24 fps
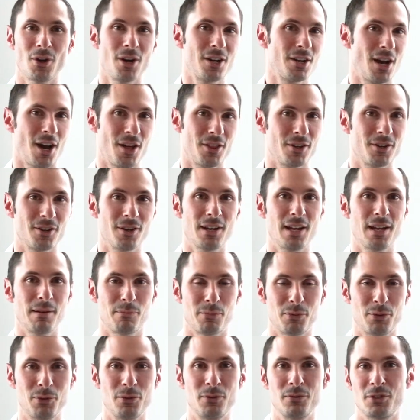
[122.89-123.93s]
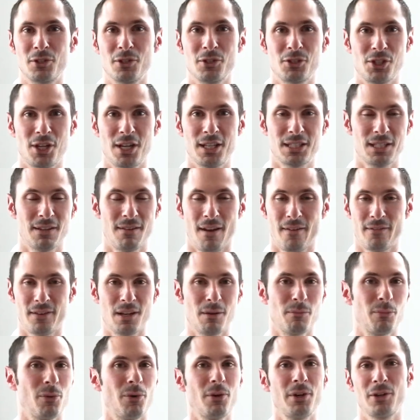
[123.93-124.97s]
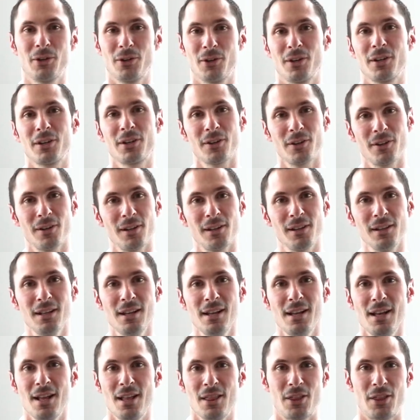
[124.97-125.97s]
or another improves your chance of having a boy or a girl.